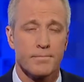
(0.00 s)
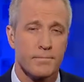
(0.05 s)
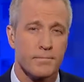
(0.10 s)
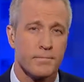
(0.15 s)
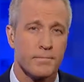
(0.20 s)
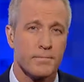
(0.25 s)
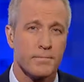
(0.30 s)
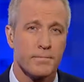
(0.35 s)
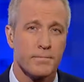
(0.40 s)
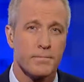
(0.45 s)

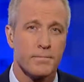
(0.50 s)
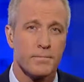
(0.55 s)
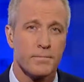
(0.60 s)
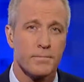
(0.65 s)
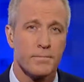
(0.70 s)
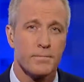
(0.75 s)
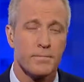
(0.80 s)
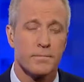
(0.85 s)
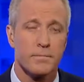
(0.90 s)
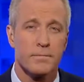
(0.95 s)

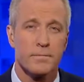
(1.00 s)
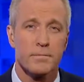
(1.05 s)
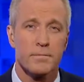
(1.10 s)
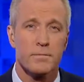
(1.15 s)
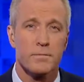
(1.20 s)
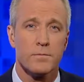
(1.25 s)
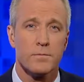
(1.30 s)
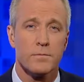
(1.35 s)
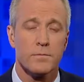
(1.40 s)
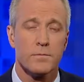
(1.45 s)

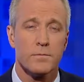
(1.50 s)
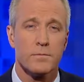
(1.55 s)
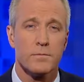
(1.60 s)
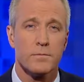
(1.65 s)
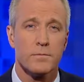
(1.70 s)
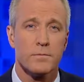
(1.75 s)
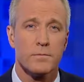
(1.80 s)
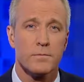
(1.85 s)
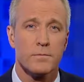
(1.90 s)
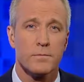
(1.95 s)

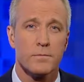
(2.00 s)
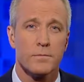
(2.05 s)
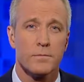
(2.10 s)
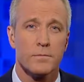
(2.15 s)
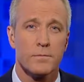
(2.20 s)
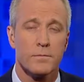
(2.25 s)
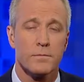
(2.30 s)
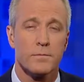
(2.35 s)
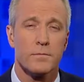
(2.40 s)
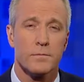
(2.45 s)

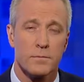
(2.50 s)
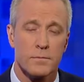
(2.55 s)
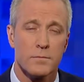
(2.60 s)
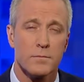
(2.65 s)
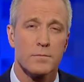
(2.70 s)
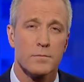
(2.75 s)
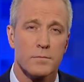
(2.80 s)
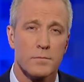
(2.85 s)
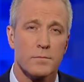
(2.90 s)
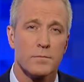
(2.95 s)

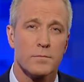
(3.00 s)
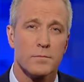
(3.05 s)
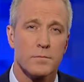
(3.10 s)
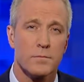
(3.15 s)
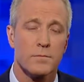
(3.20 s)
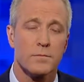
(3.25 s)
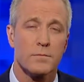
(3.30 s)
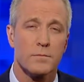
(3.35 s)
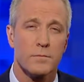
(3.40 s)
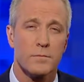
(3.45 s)

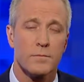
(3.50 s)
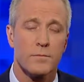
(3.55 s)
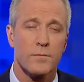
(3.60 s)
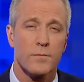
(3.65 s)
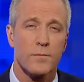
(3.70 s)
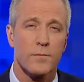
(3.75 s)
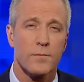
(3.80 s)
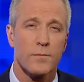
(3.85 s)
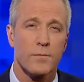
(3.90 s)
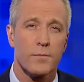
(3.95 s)

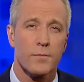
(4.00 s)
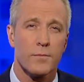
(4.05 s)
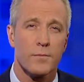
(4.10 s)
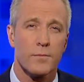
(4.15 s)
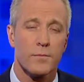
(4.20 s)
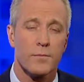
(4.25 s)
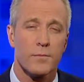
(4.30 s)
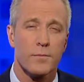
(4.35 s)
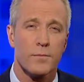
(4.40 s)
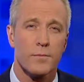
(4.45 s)

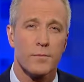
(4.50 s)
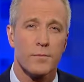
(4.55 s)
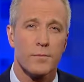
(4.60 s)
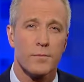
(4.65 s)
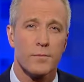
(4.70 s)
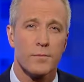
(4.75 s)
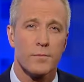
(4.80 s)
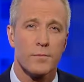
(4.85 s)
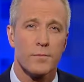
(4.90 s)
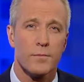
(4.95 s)

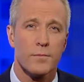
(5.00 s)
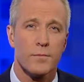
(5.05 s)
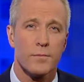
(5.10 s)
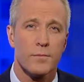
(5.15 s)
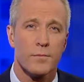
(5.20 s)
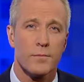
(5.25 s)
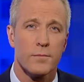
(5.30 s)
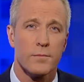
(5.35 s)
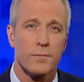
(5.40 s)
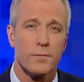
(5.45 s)

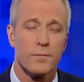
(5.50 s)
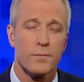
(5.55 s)
This person isn't speaking.